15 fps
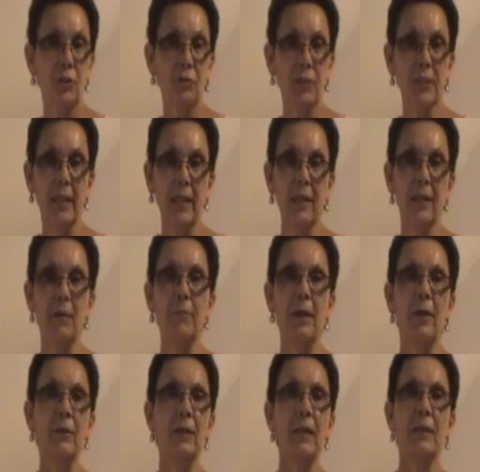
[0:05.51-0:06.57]
to you today
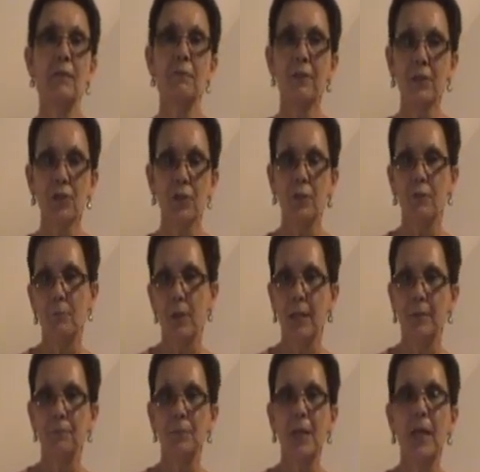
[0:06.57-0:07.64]
about an invention of
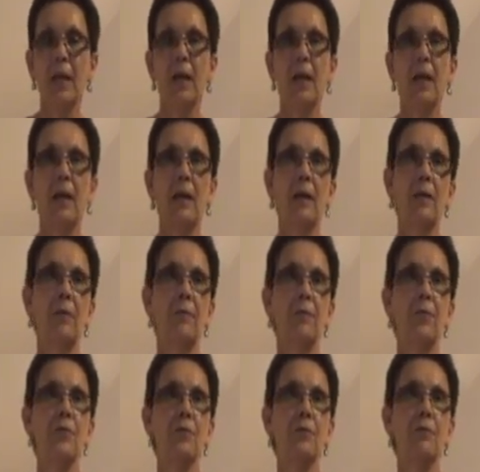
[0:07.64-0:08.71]
mine.
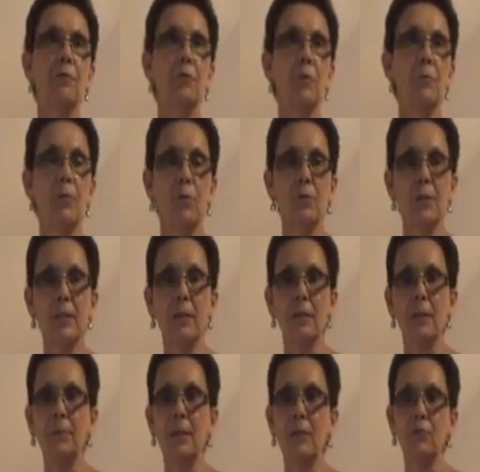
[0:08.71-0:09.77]
First and foremost,
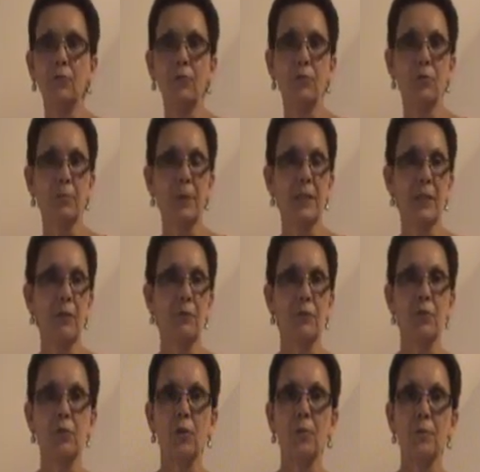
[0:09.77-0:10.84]
let me introduce myself
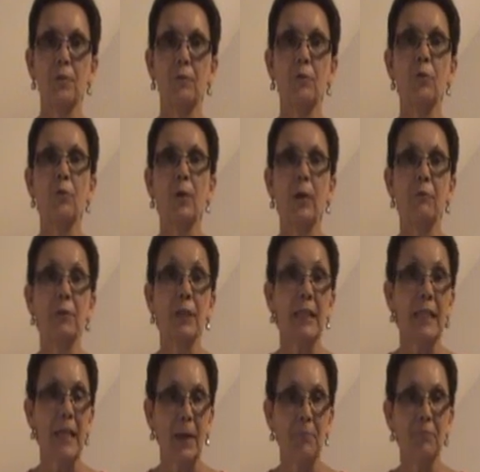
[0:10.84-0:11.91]
in terms of who I
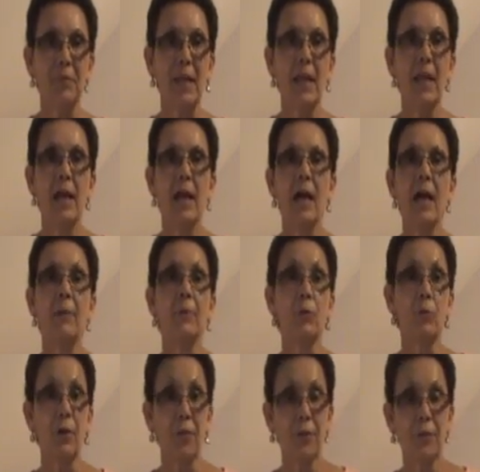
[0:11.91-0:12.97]
really am. I'm an
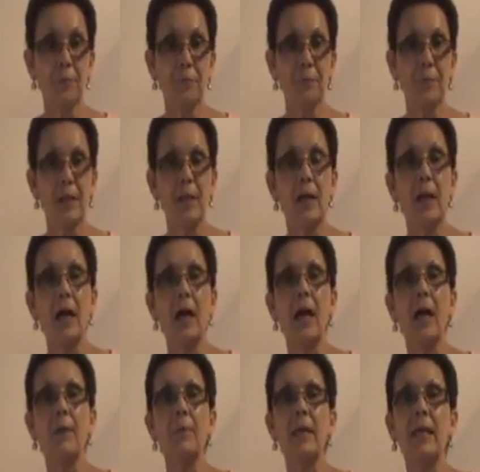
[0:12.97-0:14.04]
author,
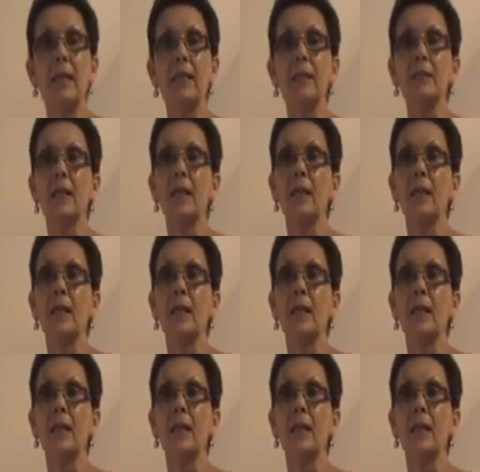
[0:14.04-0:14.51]
I'm a